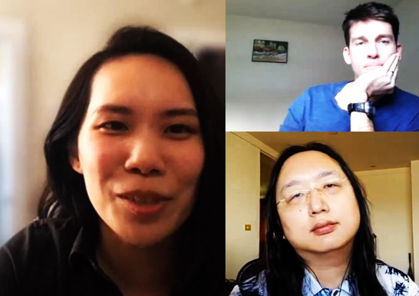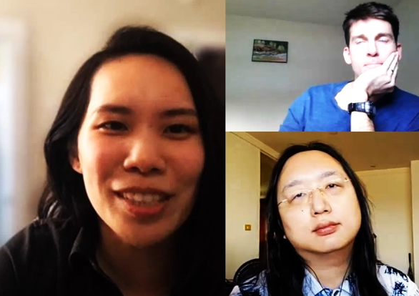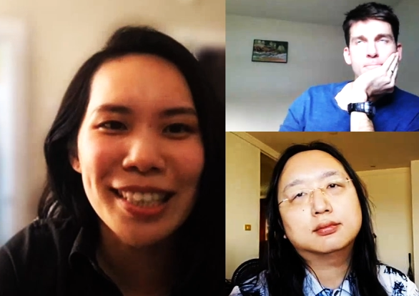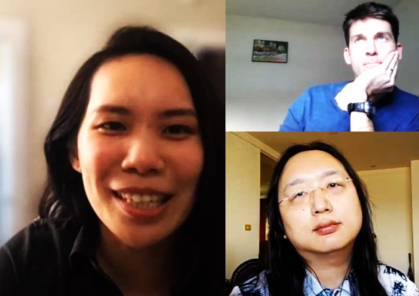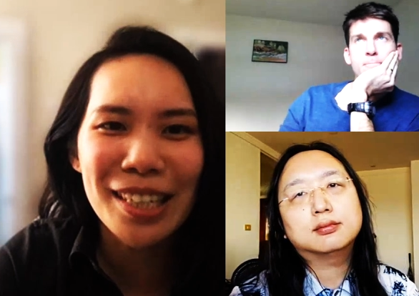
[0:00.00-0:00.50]
Speaker 1: Which
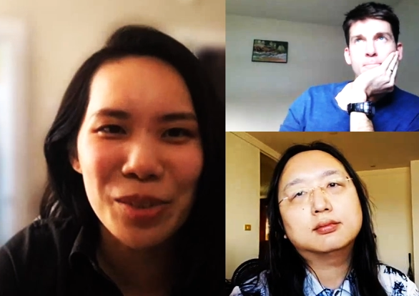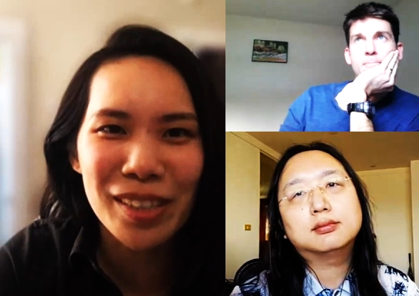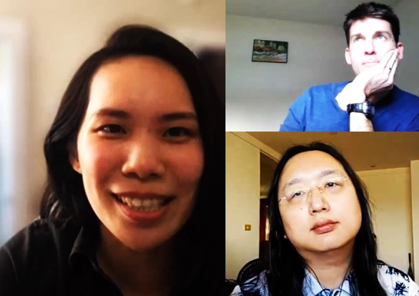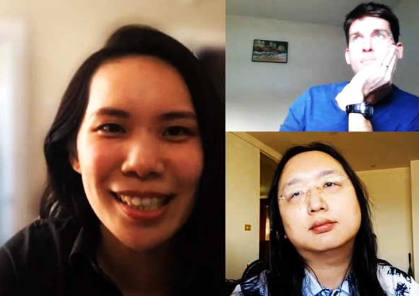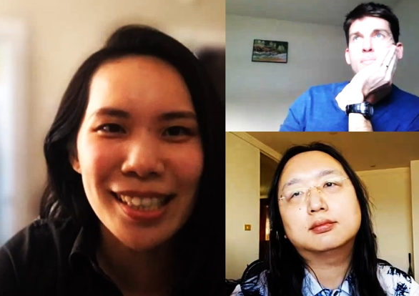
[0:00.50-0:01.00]
is,
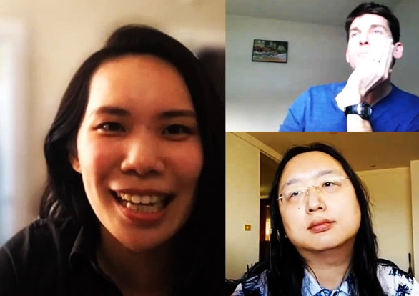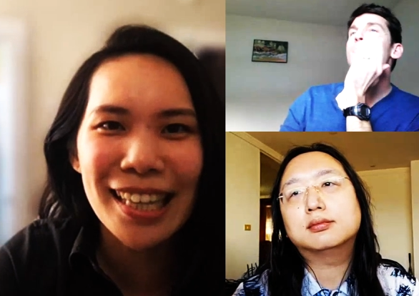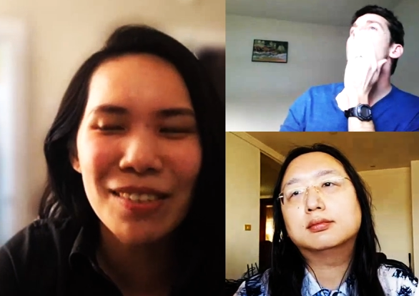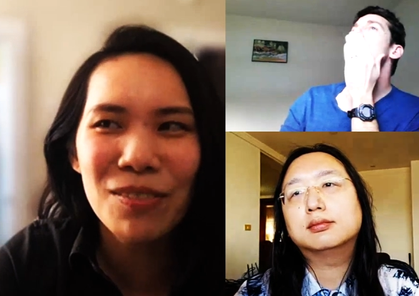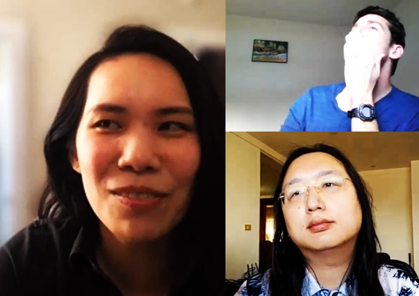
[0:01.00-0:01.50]
mm-hmm.
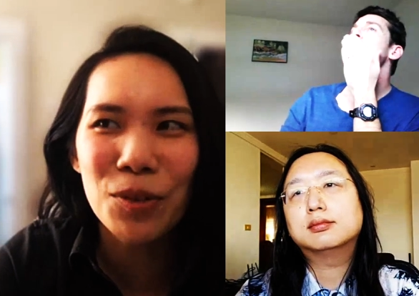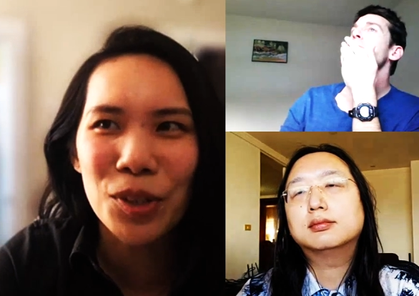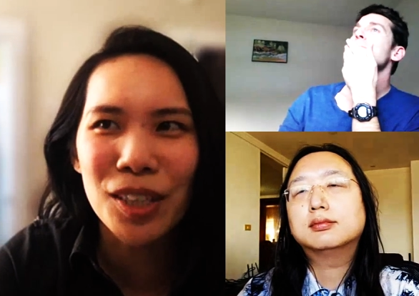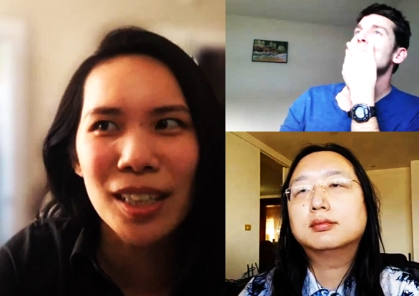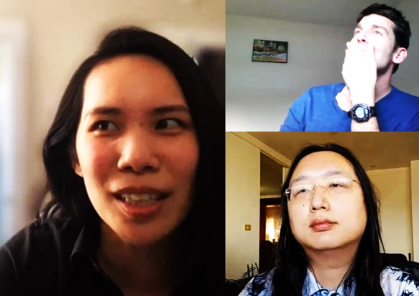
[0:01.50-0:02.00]
and then
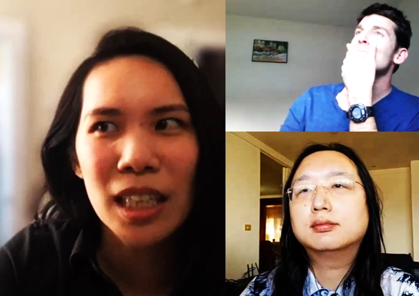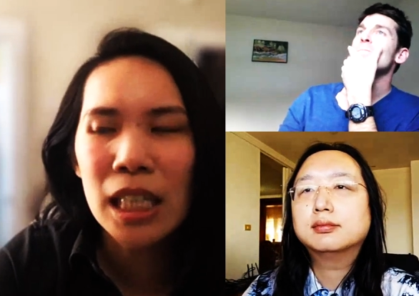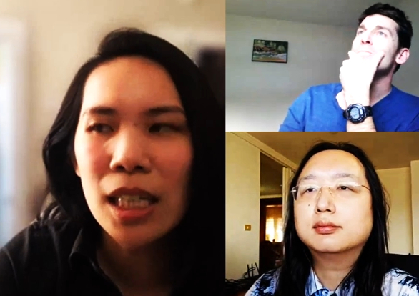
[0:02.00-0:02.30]
for